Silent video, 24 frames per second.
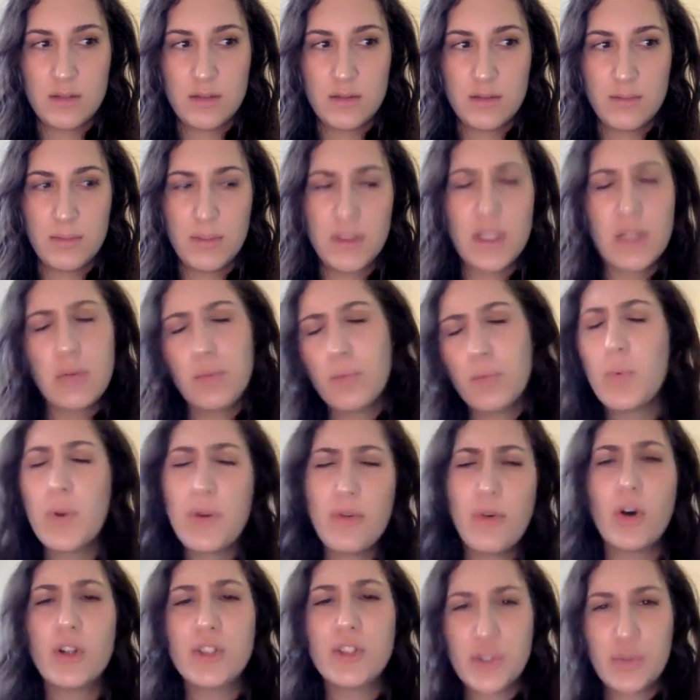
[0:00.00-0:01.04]
but then
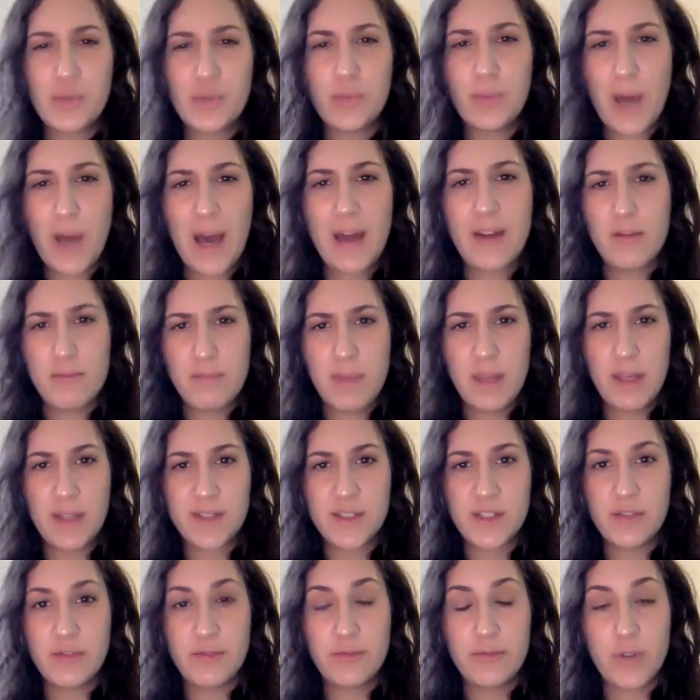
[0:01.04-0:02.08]
we've also had a mix
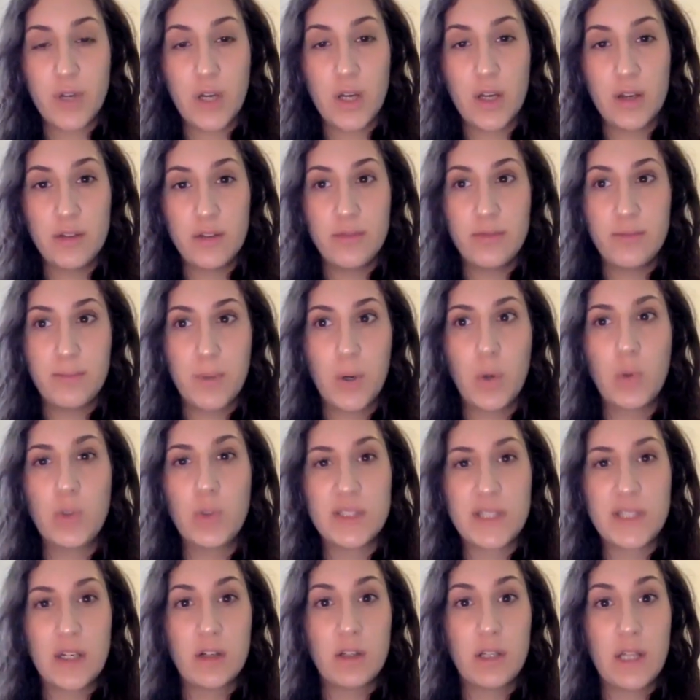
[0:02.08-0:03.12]
of posts
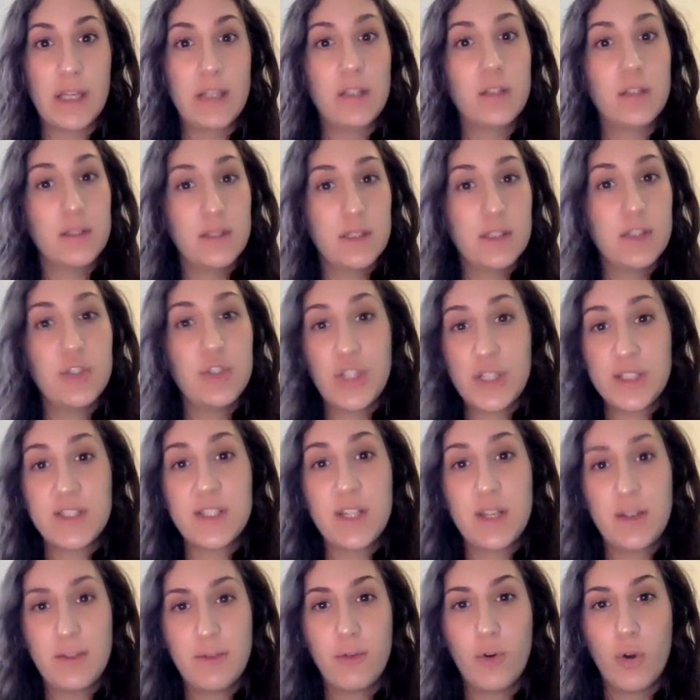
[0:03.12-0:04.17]
that are, like, just
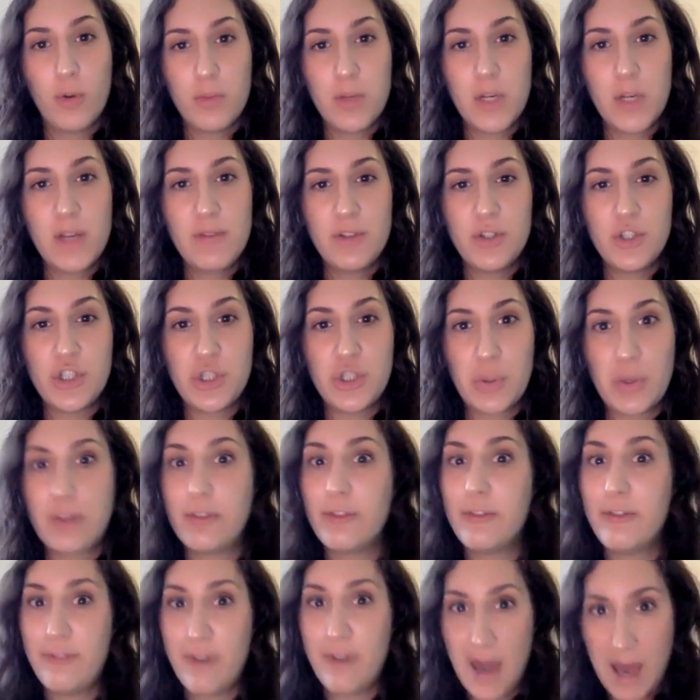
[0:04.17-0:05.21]
informative and showing
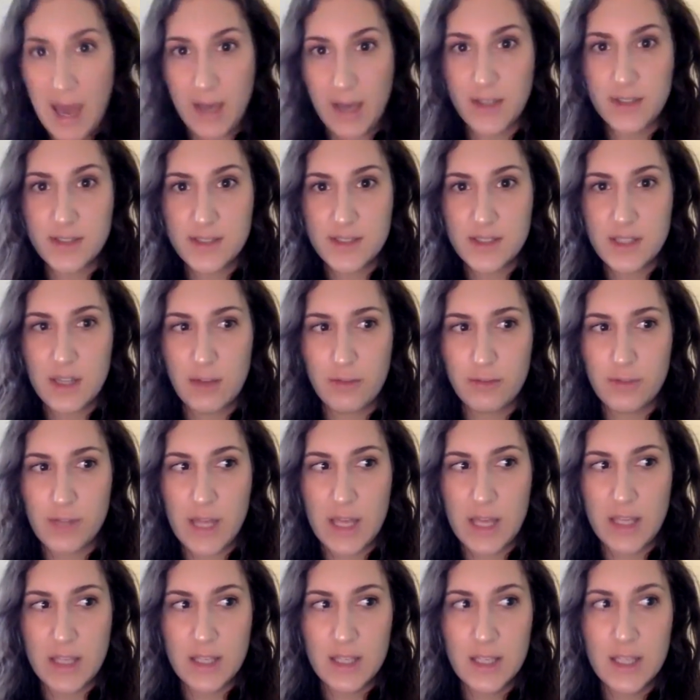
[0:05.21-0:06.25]
facts of,
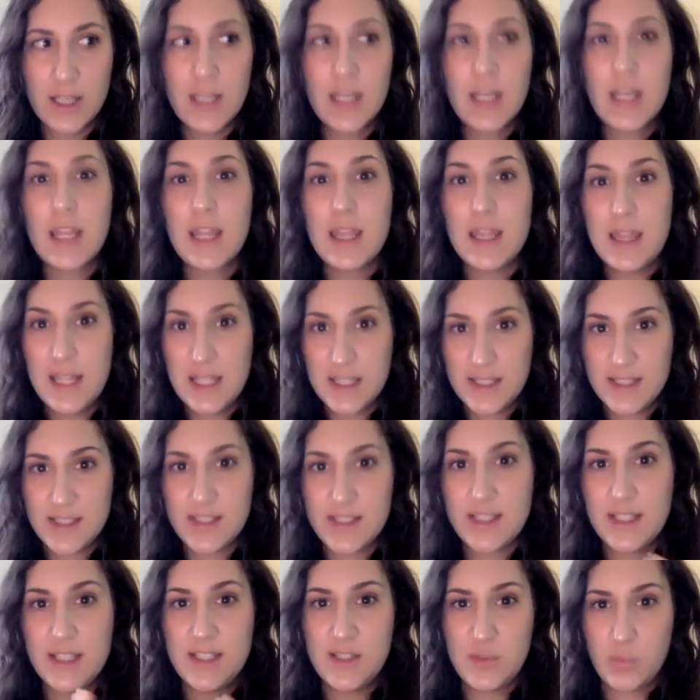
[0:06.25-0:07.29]
like,
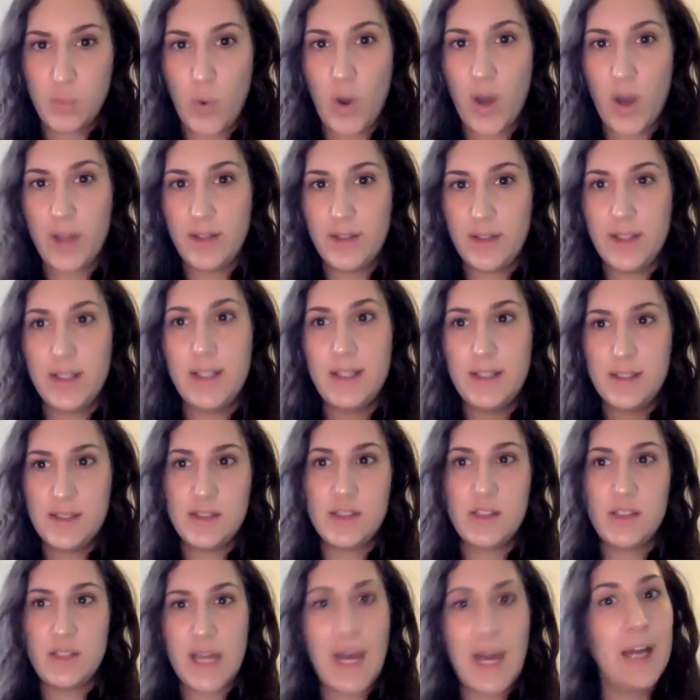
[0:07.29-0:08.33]
this is what
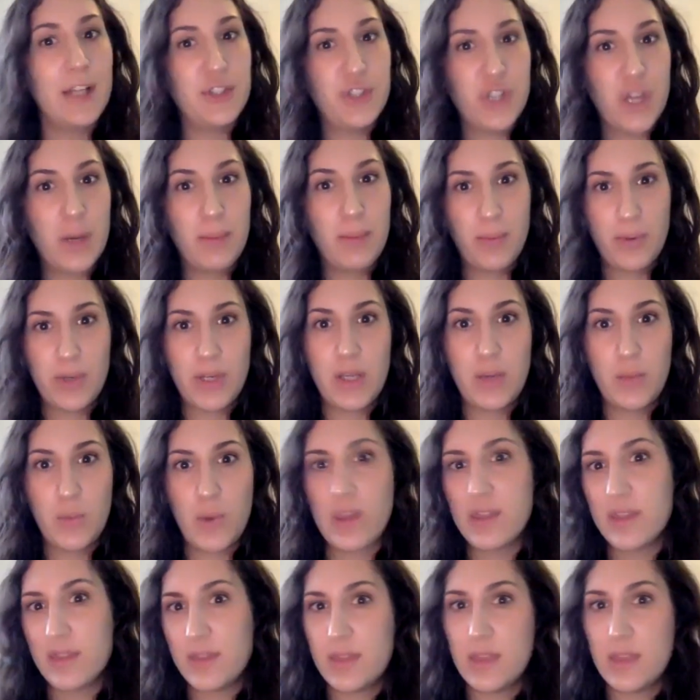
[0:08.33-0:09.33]
is at jeopardy with